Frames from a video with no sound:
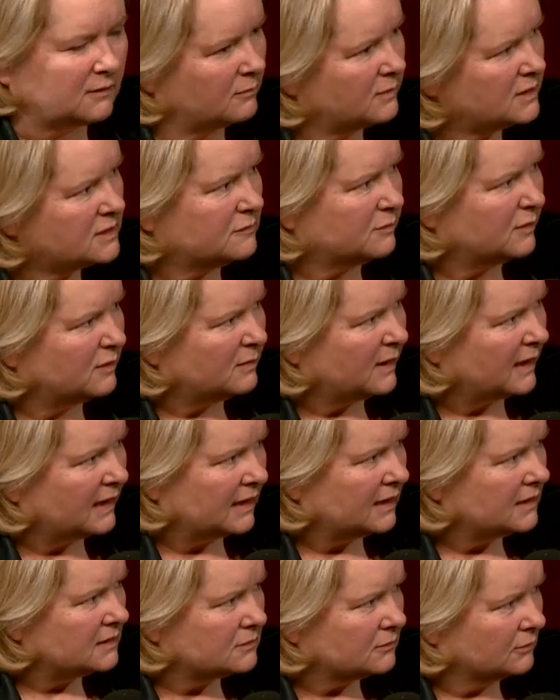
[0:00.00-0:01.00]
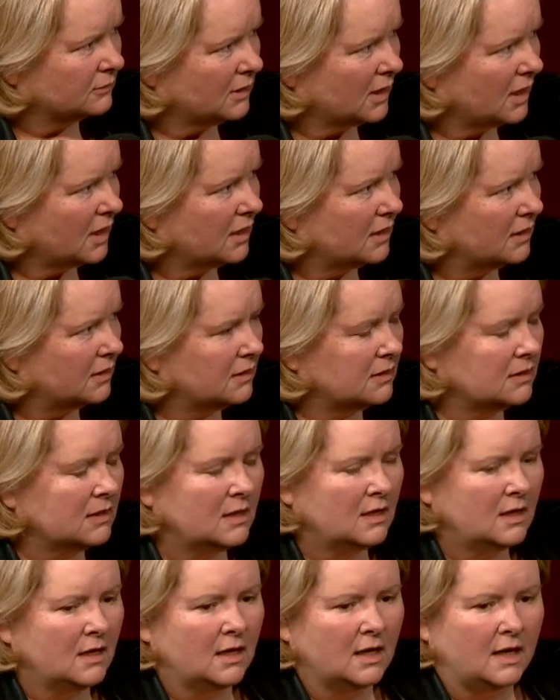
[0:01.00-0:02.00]
I must have been about eight or nine,
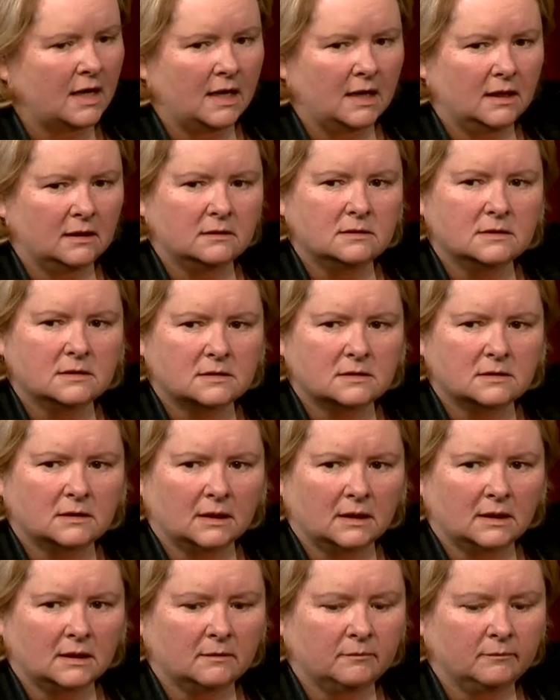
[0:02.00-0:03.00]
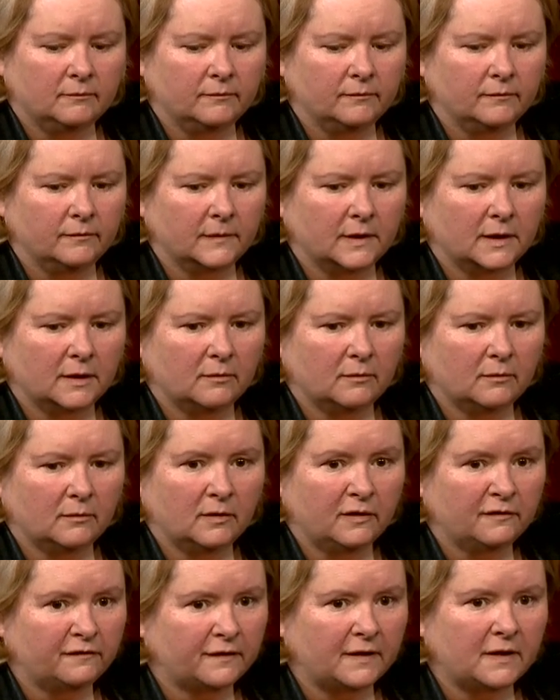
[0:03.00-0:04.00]
and um,
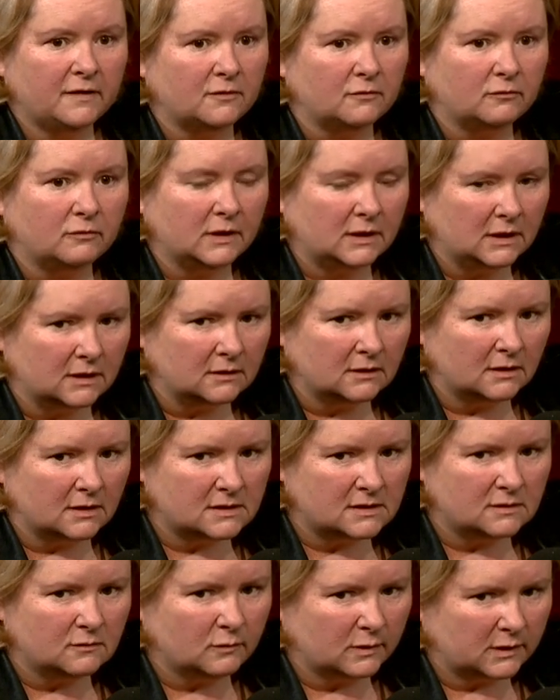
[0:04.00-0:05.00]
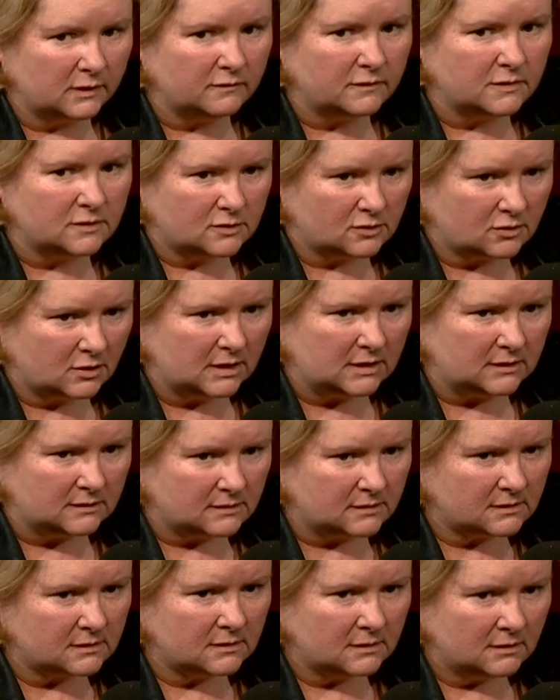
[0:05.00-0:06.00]
my father recognizing one of the
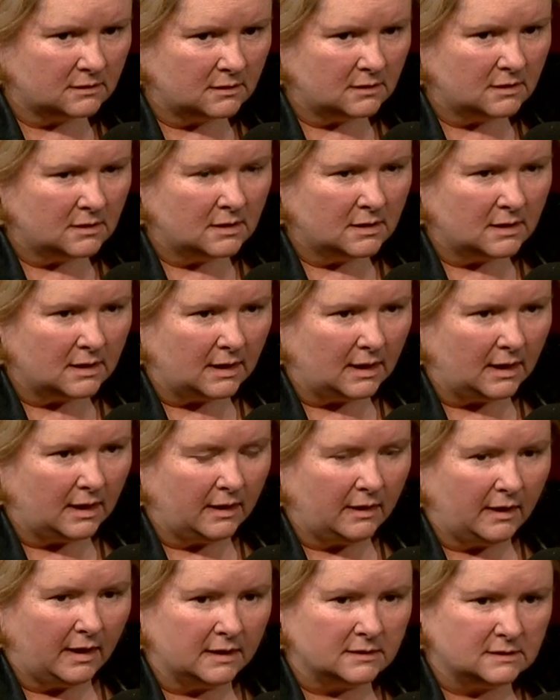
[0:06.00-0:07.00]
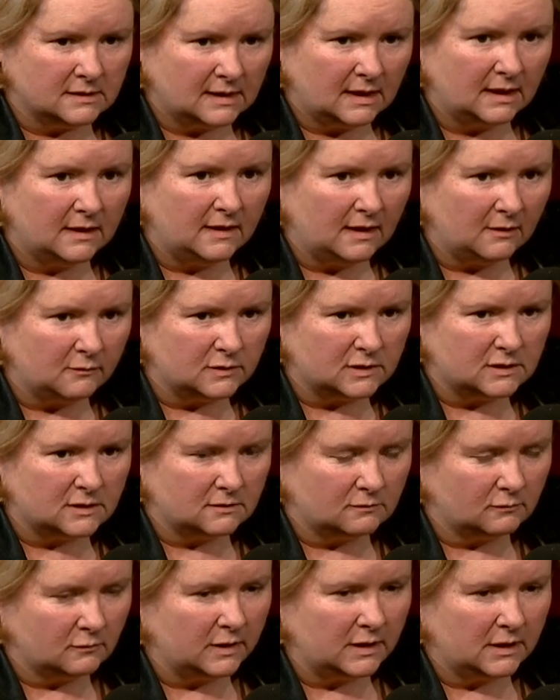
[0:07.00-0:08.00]
streets and saying that
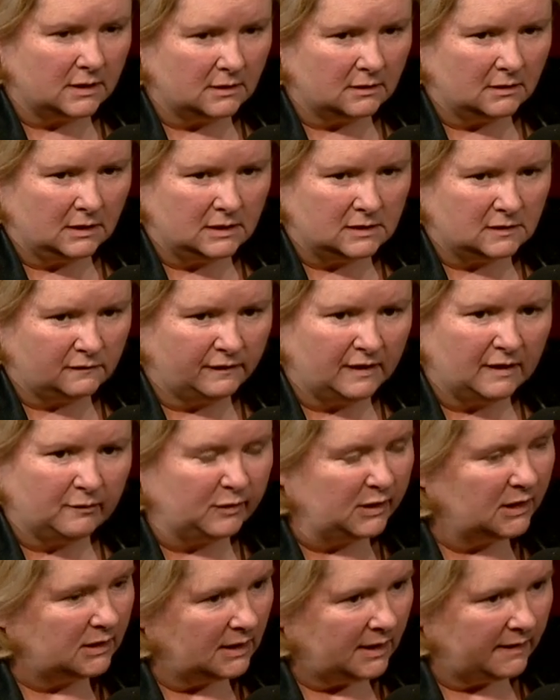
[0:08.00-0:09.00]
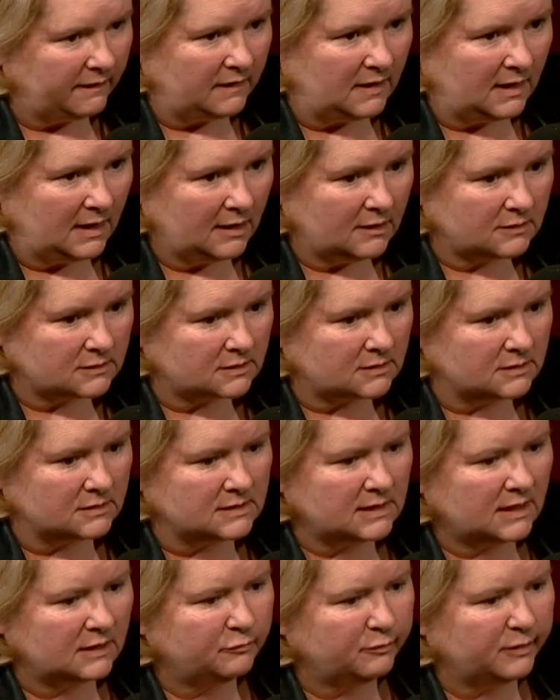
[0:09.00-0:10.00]
was where his family had had their house
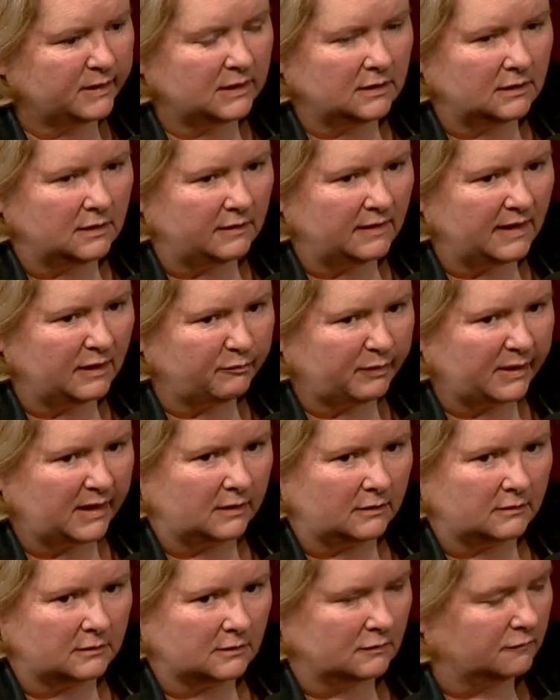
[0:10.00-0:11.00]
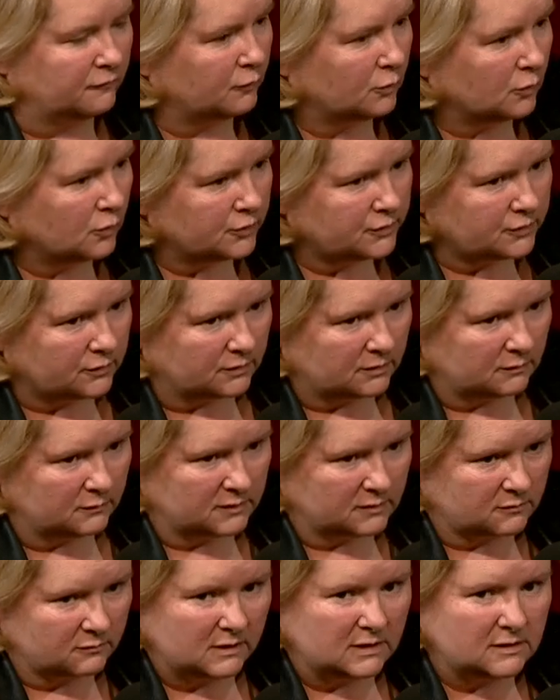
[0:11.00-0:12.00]
because they'd been in that part of Warsaw that
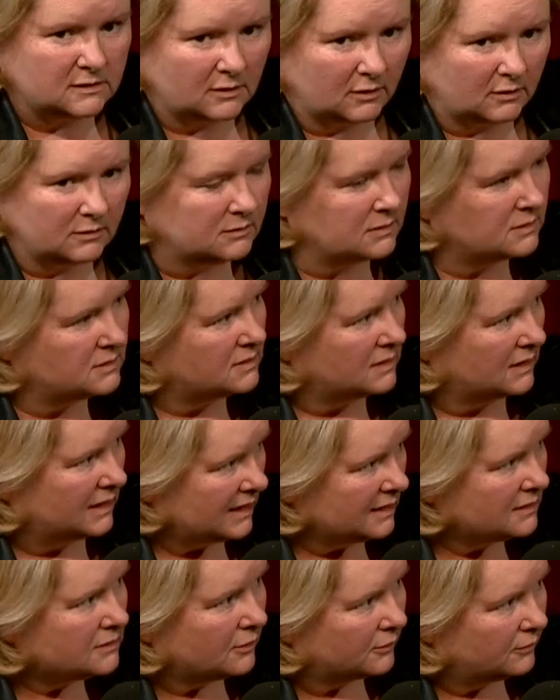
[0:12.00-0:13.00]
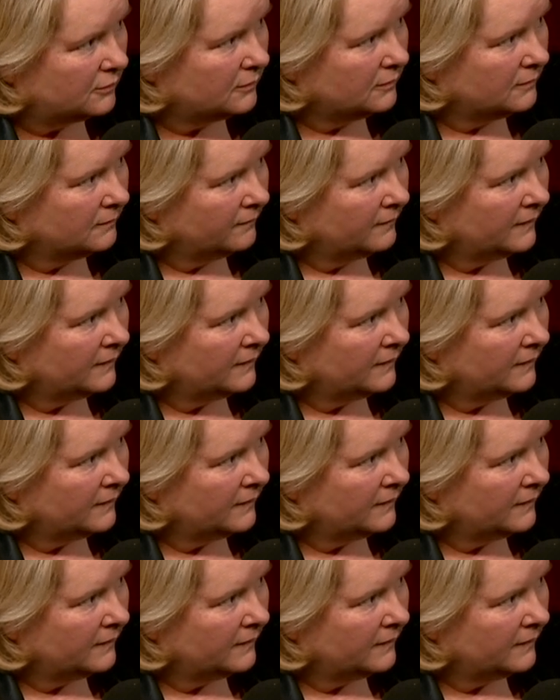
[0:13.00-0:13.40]
was rezoned as the ghetto.